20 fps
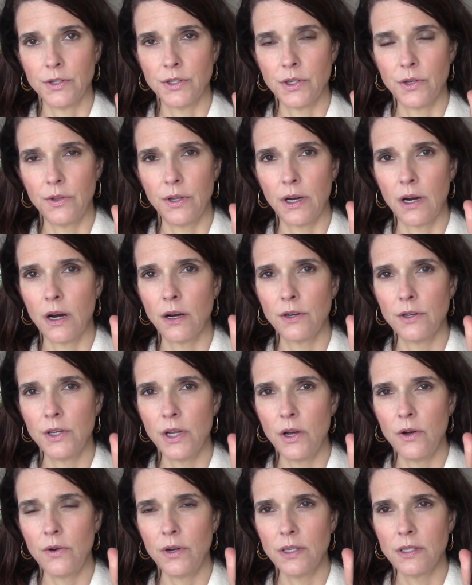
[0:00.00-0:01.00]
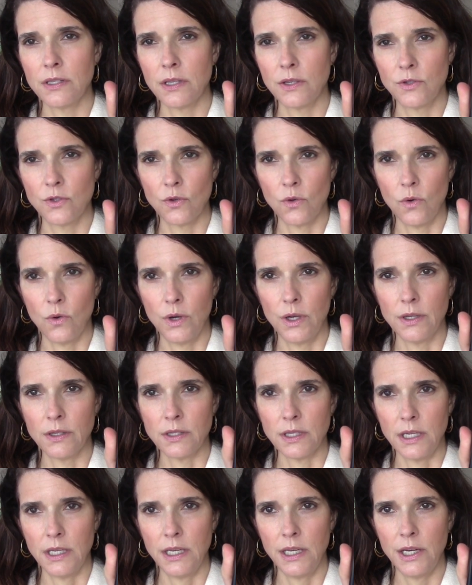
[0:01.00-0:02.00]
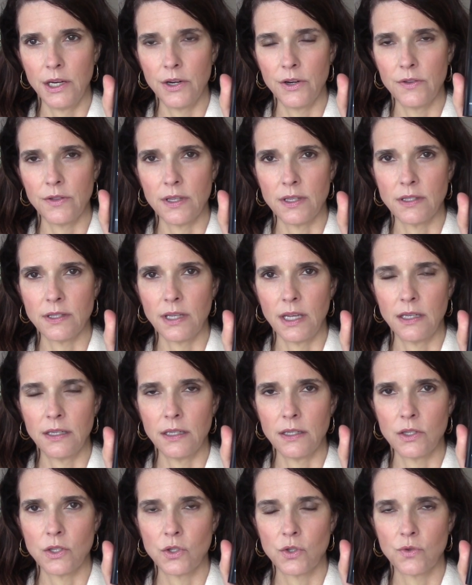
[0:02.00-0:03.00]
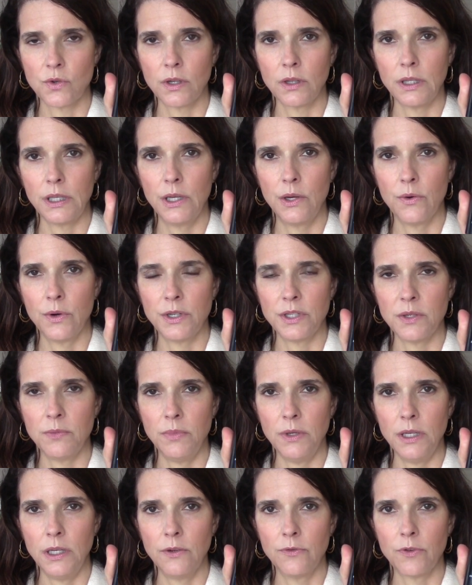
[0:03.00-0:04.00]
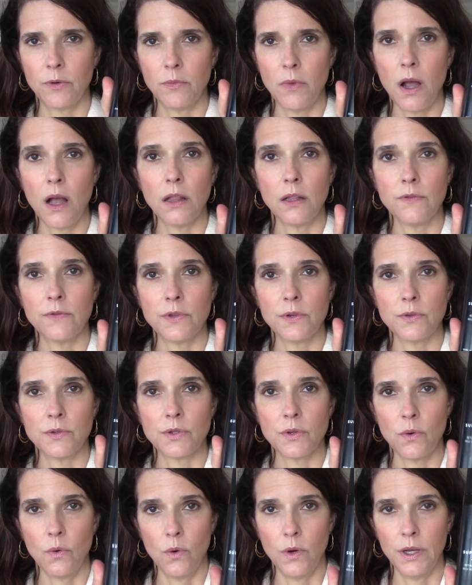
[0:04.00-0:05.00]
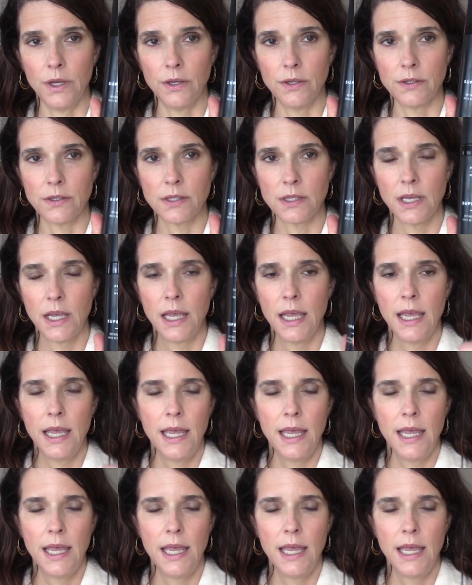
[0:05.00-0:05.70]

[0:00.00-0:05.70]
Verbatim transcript: So there are no essential oils in here. The scent is strictly going to be from all of those oils.